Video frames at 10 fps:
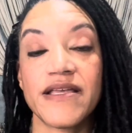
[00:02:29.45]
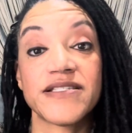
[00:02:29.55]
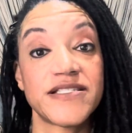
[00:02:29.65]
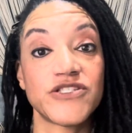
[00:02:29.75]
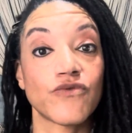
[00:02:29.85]

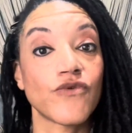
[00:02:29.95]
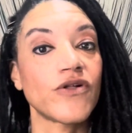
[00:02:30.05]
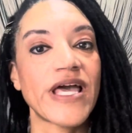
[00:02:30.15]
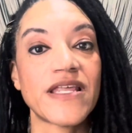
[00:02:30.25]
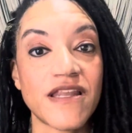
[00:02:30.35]
CISO role
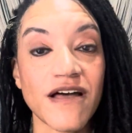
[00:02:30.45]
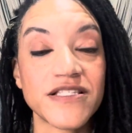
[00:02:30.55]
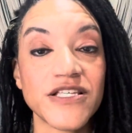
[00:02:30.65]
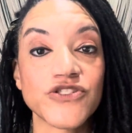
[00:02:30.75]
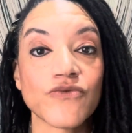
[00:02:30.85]
and a
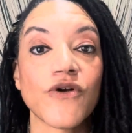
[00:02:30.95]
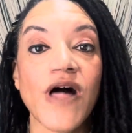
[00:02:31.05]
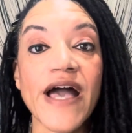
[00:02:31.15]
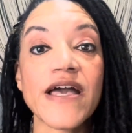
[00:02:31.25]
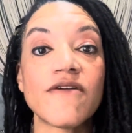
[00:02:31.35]
non-CISO role,
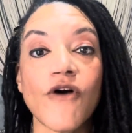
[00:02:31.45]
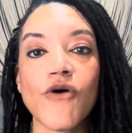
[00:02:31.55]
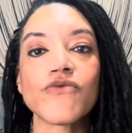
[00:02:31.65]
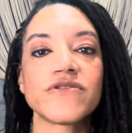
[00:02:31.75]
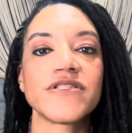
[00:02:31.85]
I have
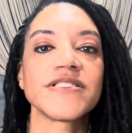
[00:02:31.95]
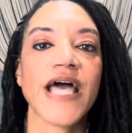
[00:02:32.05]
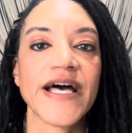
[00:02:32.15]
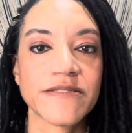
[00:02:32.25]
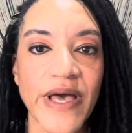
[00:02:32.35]
owned these
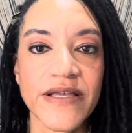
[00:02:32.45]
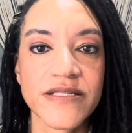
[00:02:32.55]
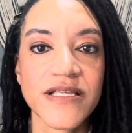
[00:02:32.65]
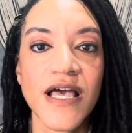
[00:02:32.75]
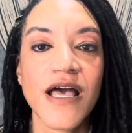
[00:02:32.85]
aspects.